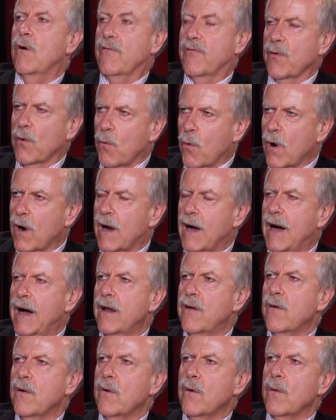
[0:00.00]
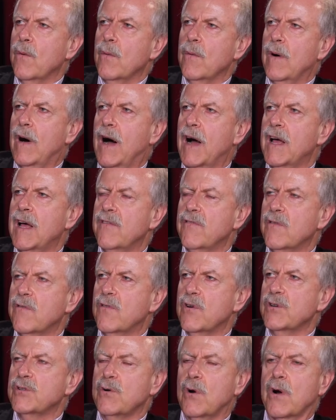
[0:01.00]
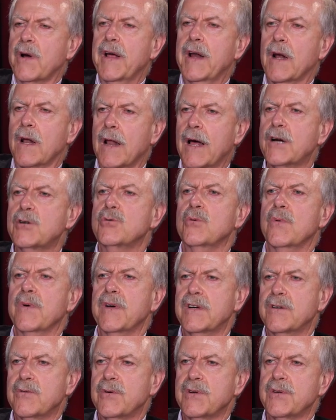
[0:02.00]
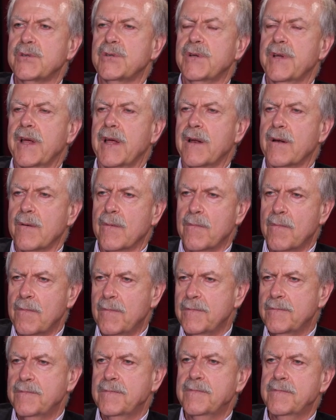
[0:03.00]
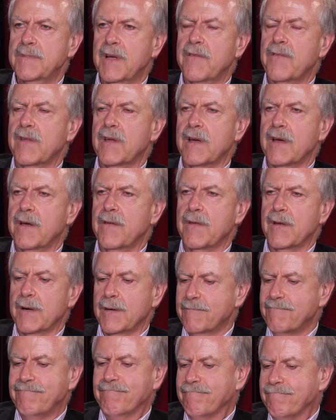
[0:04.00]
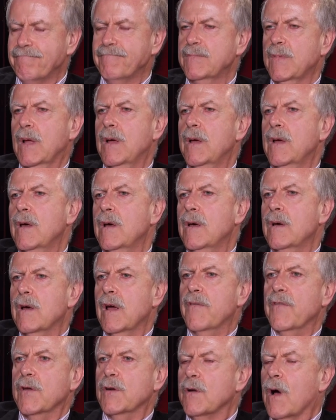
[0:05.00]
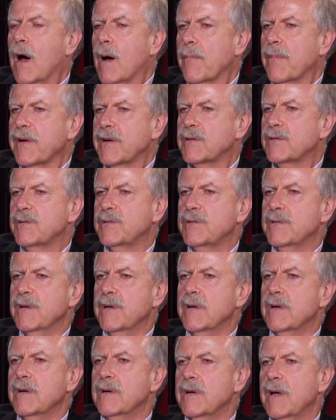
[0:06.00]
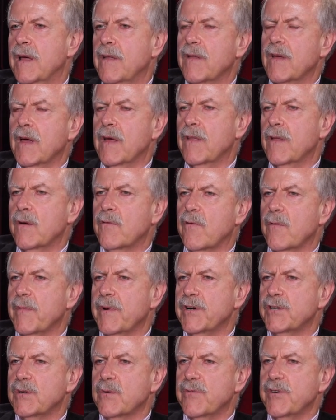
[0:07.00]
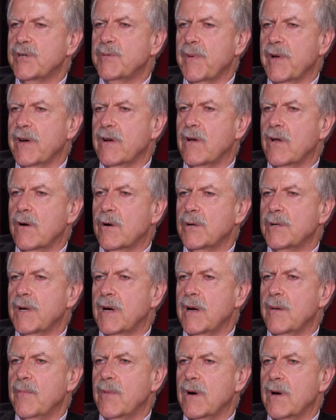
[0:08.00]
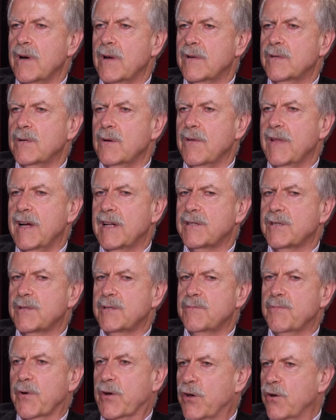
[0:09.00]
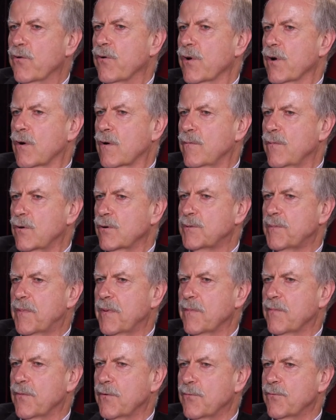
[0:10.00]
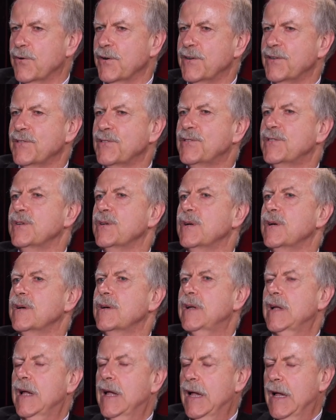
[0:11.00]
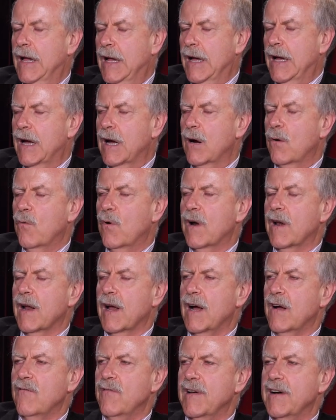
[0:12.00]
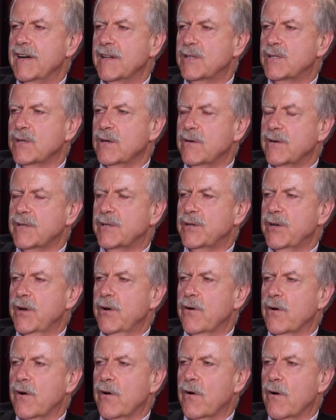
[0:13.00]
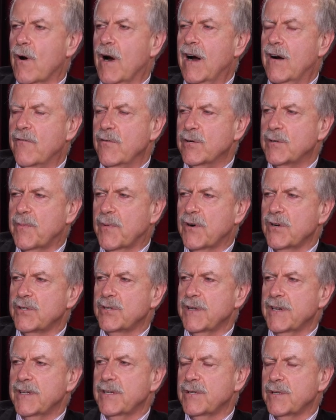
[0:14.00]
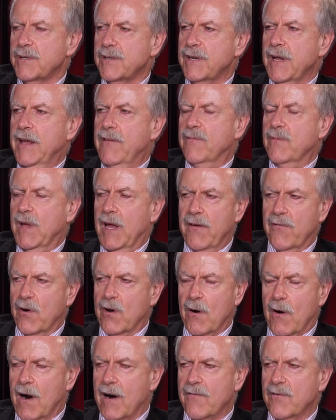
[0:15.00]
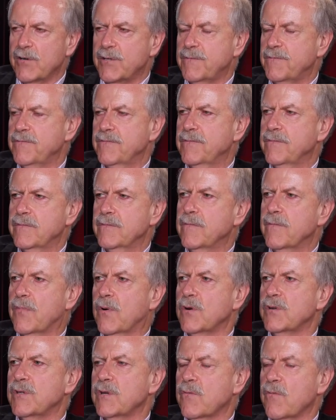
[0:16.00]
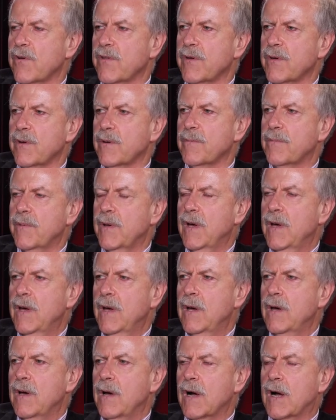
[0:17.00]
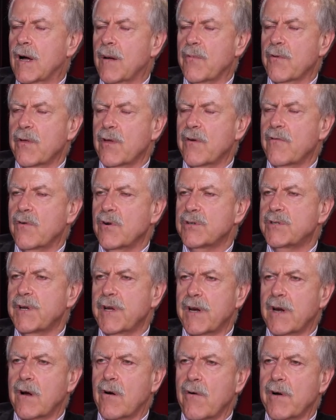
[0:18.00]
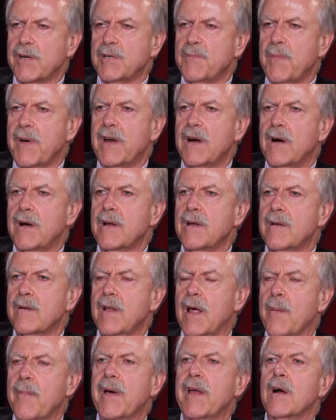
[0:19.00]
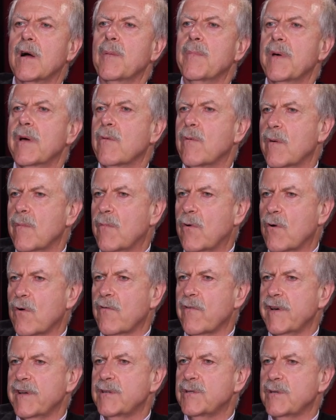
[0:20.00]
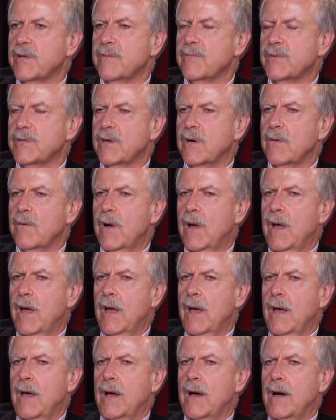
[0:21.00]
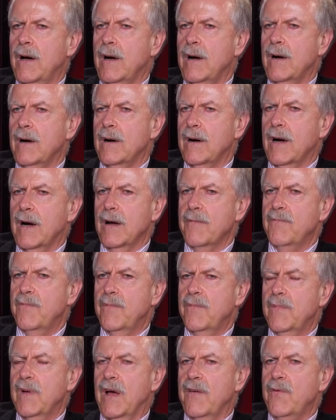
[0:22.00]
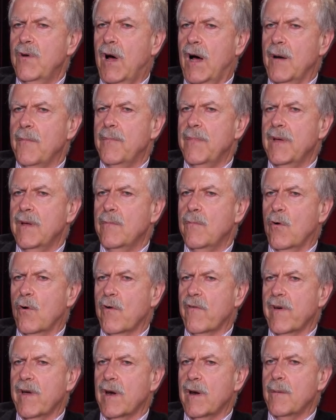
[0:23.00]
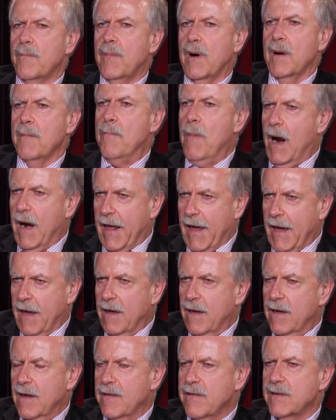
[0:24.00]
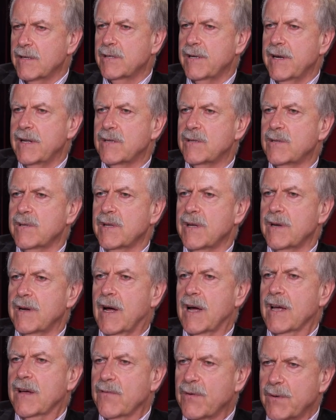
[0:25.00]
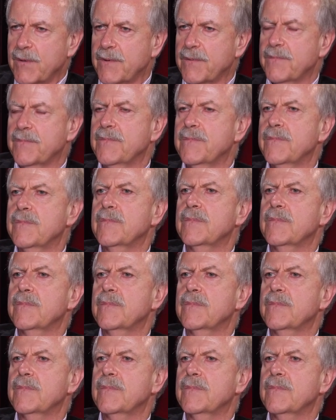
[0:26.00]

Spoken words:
well, for the work I do, I have a very strong intellectual interest in the topics and the information we spend all our time on. So that's peculiar. Most people wouldn't have that. So it's your average person isn't even your average person with a couple of university degrees may not be what motivates them. So. I have not been motivated by money in the sense that I haven't,